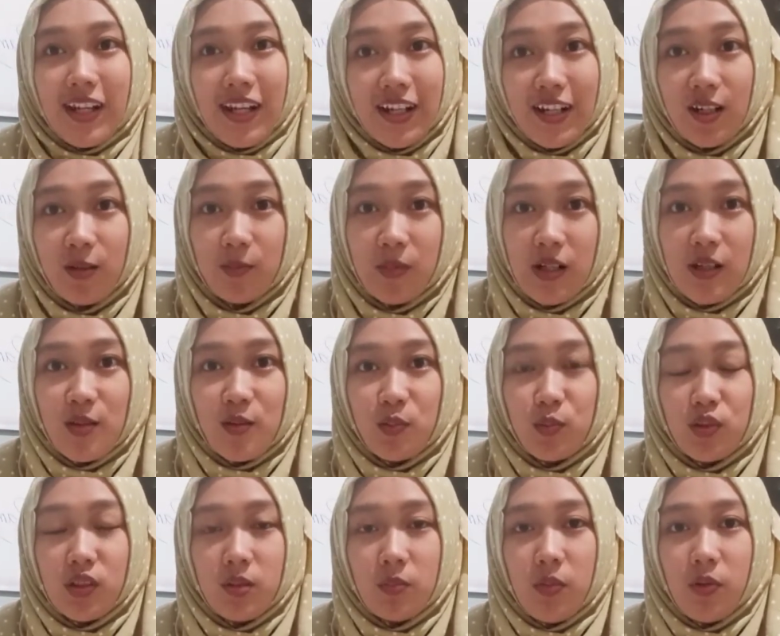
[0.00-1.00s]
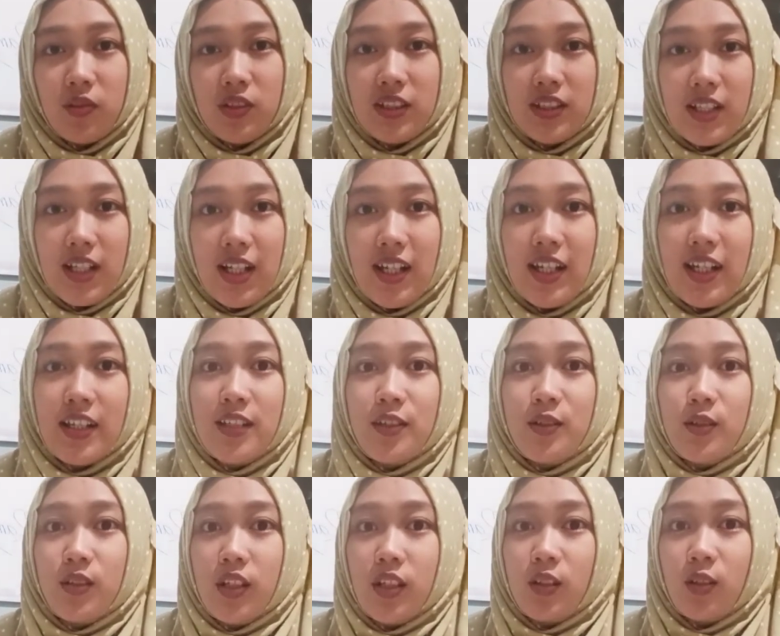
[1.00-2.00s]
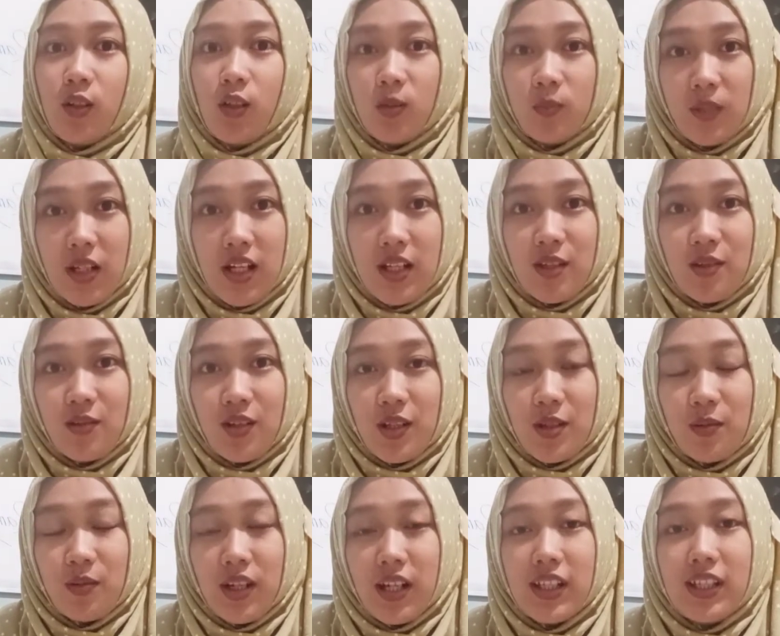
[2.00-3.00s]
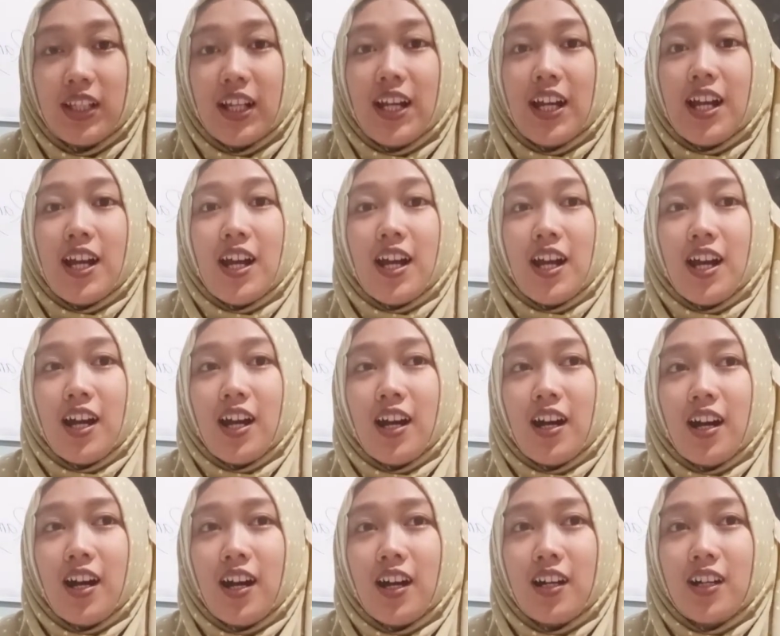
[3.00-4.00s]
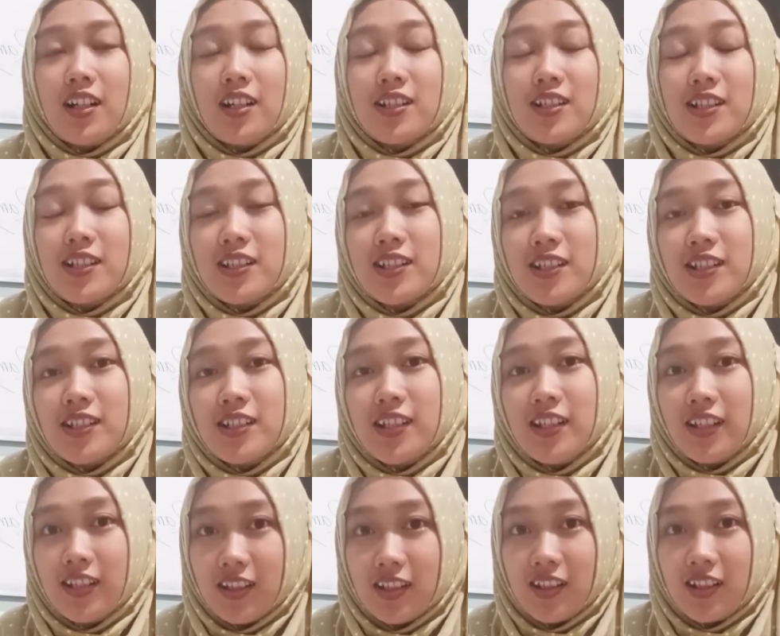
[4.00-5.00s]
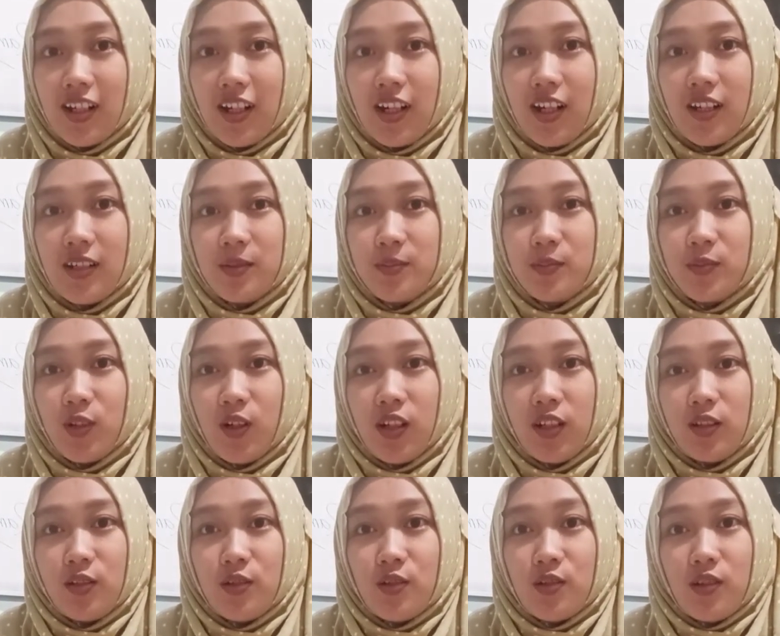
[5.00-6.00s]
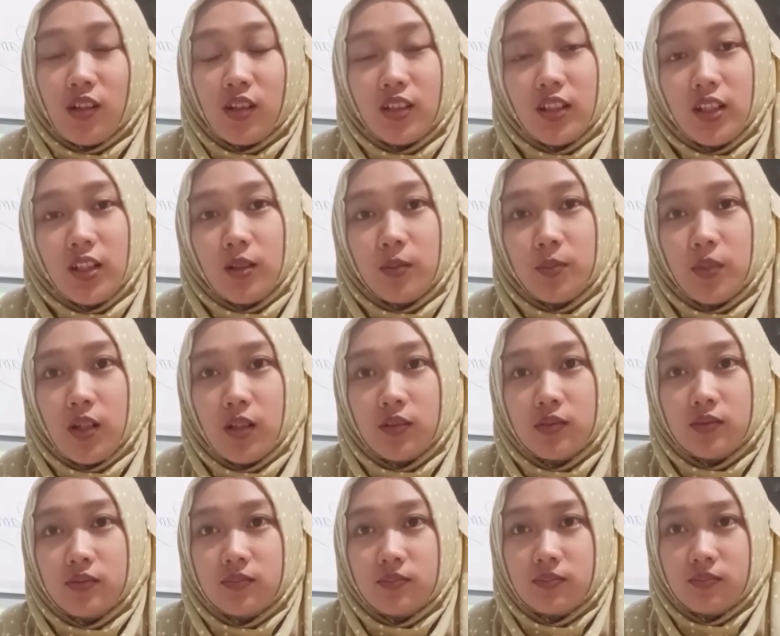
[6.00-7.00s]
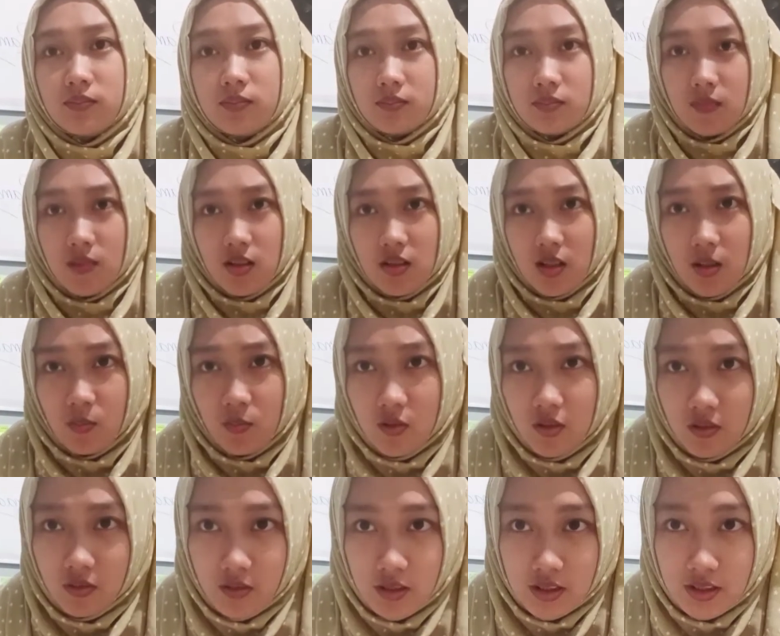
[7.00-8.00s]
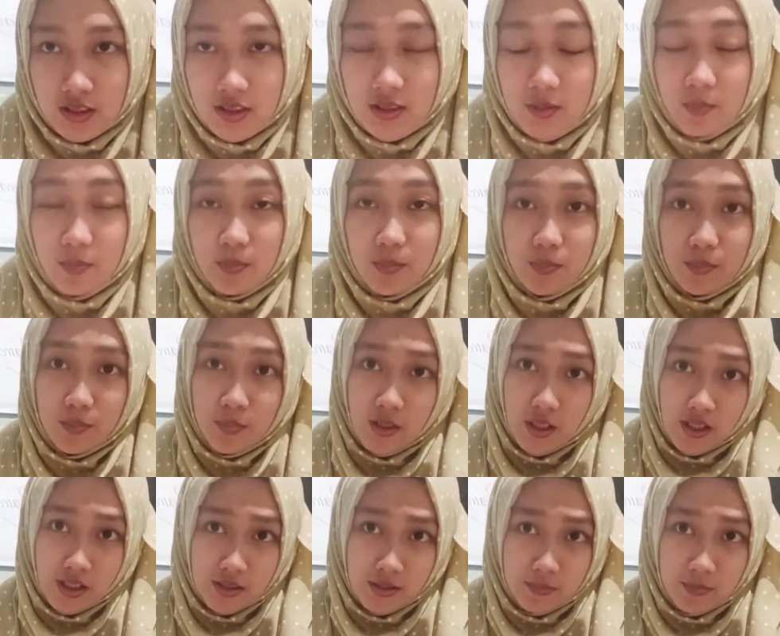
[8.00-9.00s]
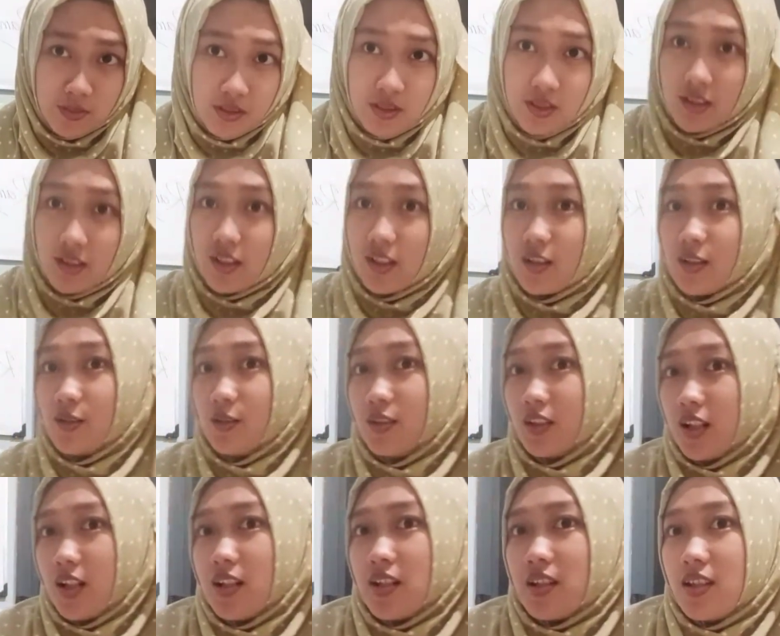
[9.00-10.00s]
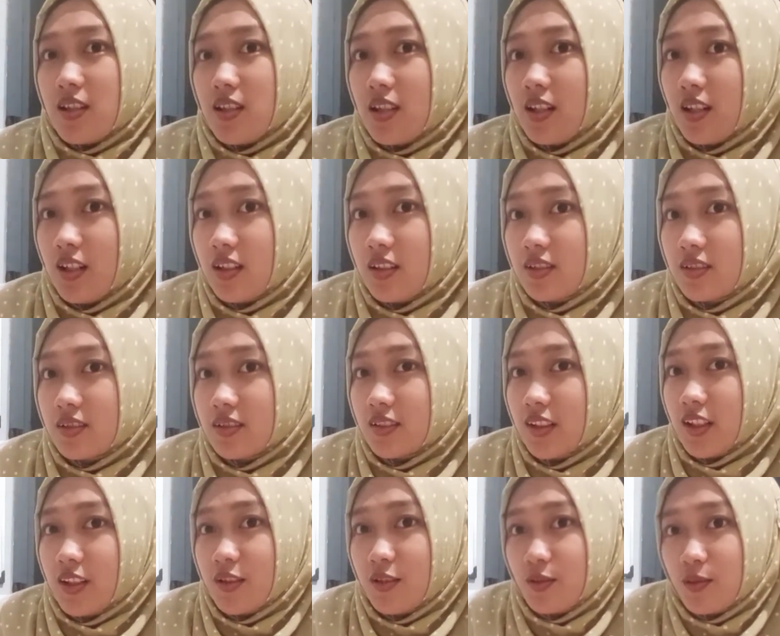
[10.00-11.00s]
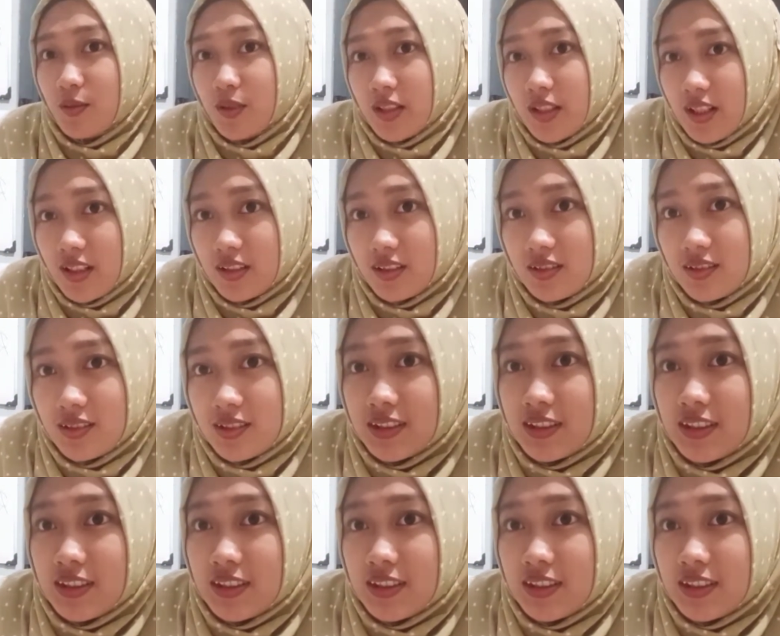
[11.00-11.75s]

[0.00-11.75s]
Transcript: I am Anzu Putri Maulina, and you can call me Anzu as well. Here I am going to talking about something written behind me. Can you guys see it? Can you read it?